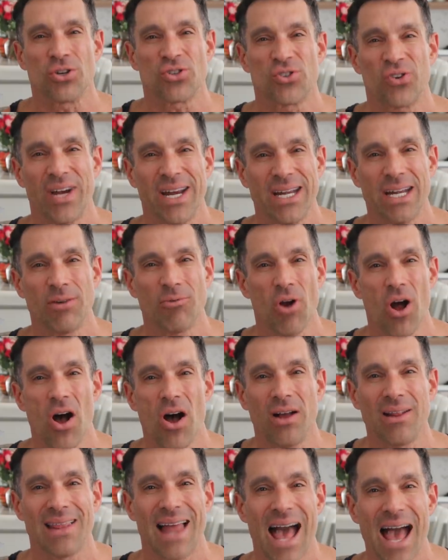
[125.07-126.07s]
you're training
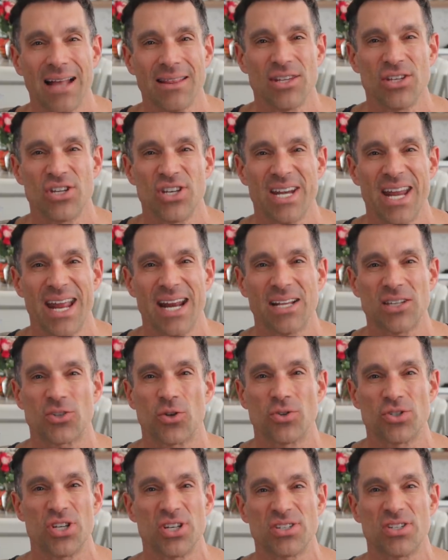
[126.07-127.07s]
wrong, lack the genetics,
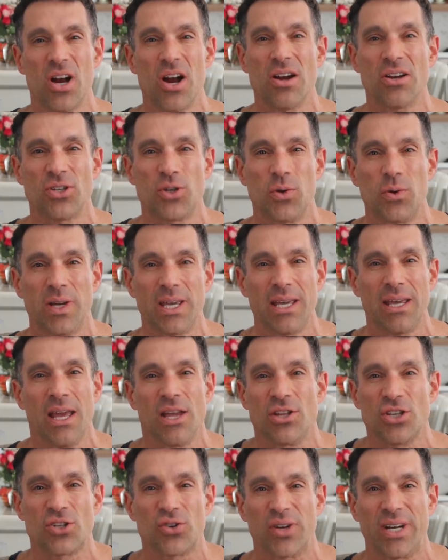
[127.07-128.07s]
or just aren't doing
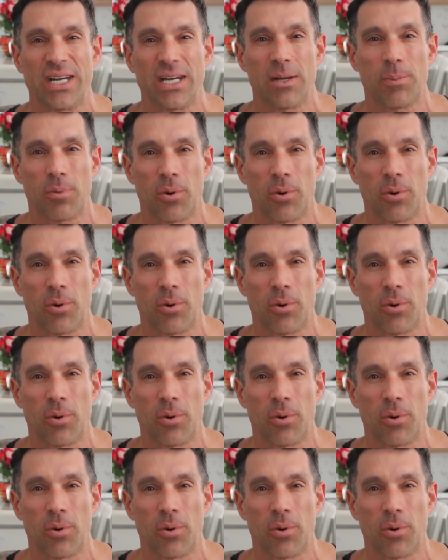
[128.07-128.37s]
the training